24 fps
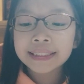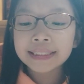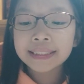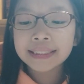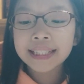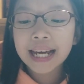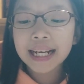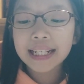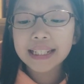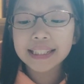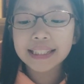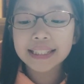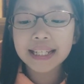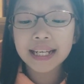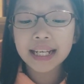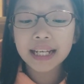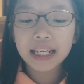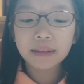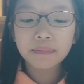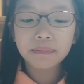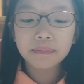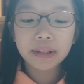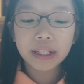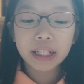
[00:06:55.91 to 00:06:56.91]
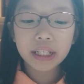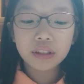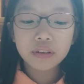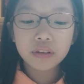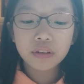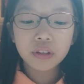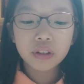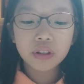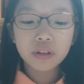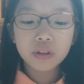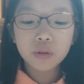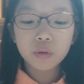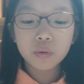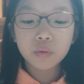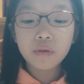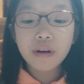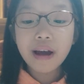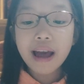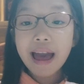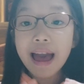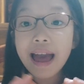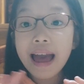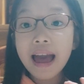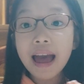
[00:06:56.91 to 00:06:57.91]
Dad has taken me to the zoo
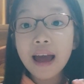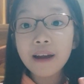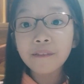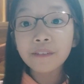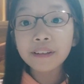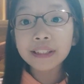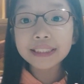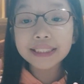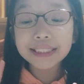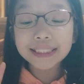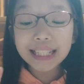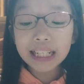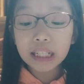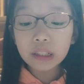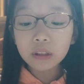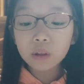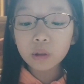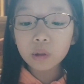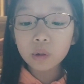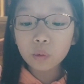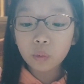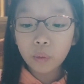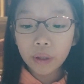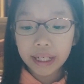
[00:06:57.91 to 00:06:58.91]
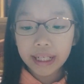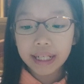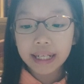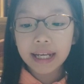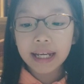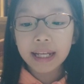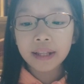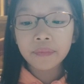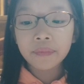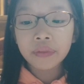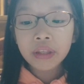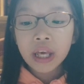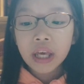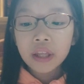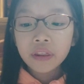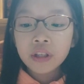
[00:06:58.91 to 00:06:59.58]
every single weekend.